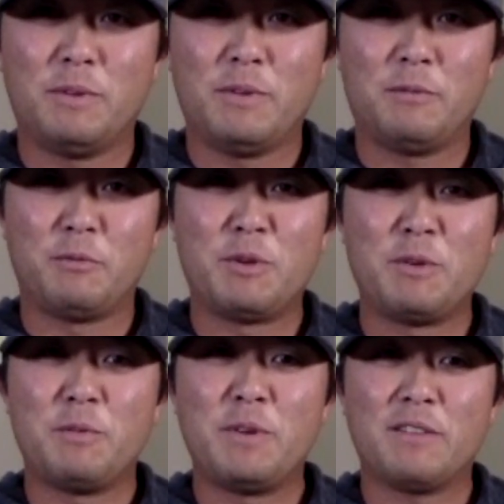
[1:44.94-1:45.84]

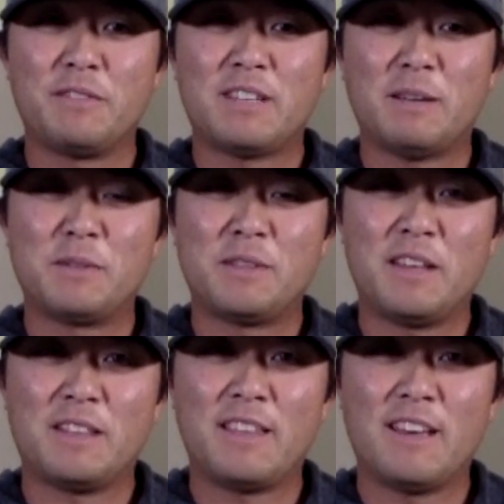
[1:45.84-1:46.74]
we oftentimes
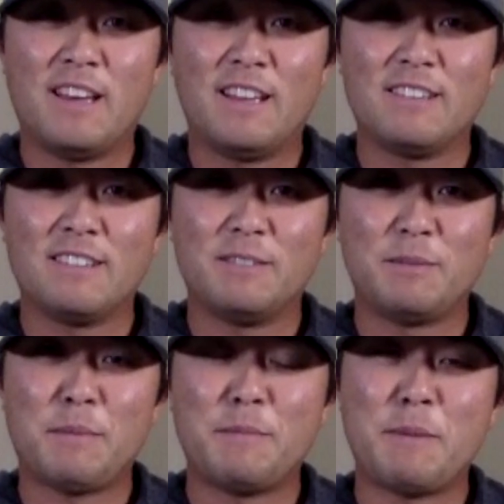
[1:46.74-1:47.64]
think that
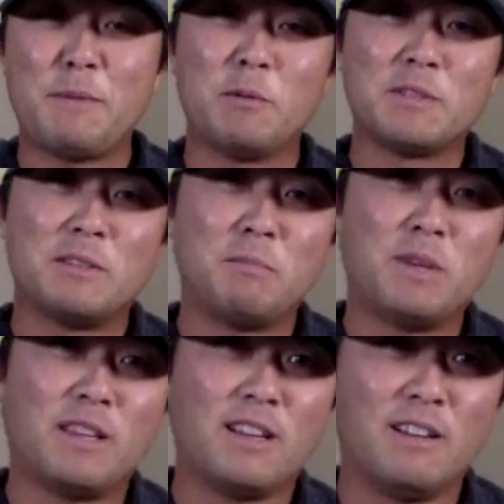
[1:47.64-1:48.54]
maybe it wasn't
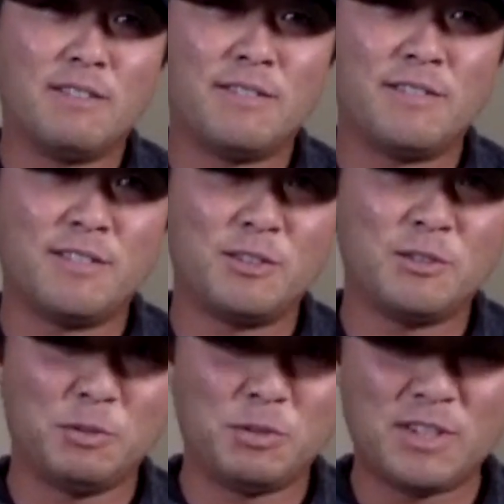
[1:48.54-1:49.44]
big enough
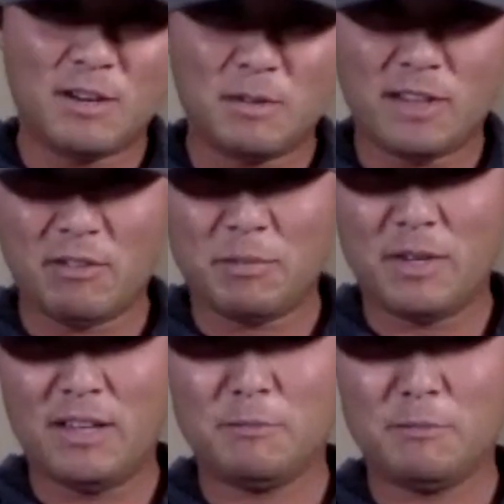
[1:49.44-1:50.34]
to share with
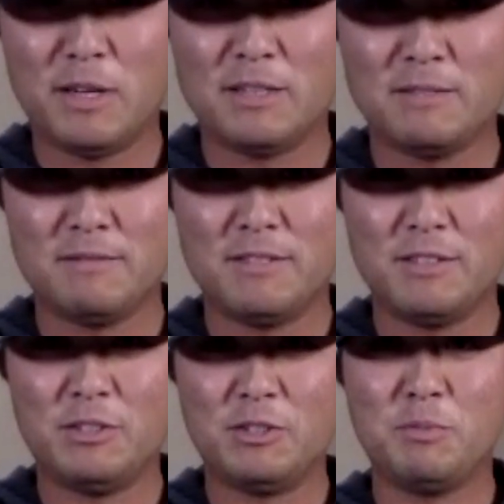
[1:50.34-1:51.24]
everybody, but
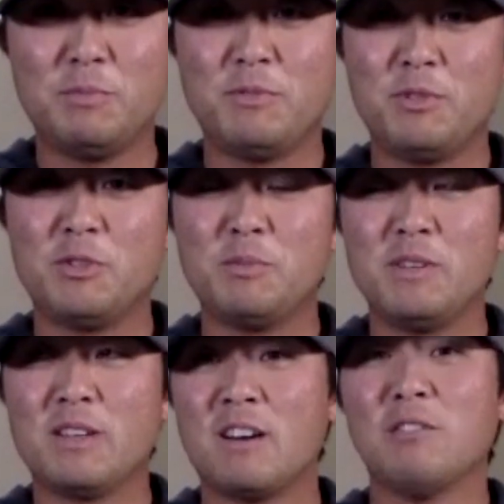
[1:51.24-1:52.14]
you should
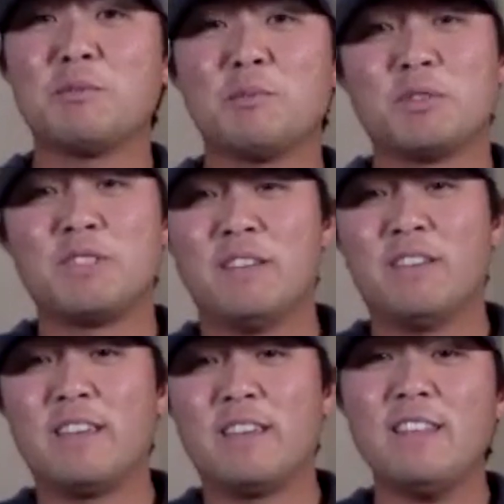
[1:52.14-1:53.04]
be comfortable
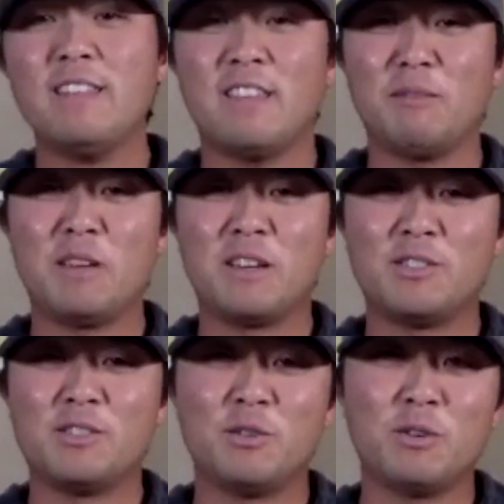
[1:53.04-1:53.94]
sharing anything,
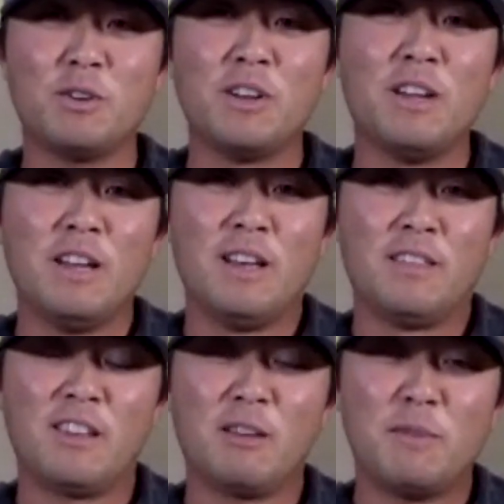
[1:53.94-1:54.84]
because
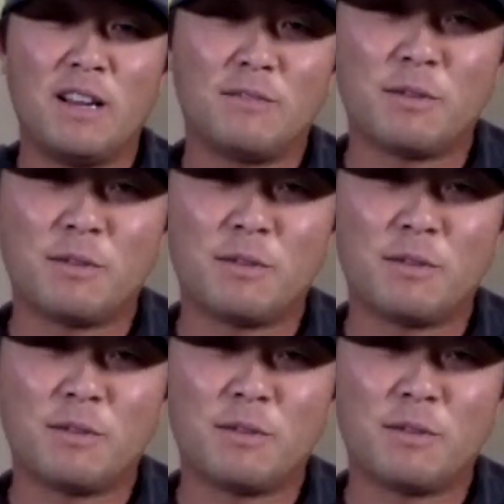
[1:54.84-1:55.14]
think about it from